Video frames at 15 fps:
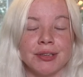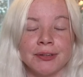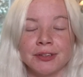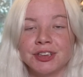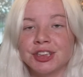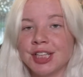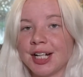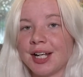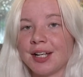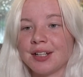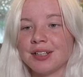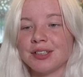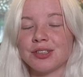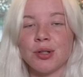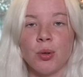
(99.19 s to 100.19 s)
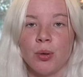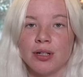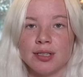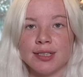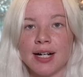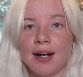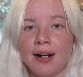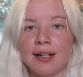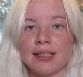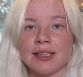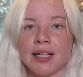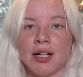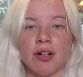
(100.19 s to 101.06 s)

to chickens or ducks.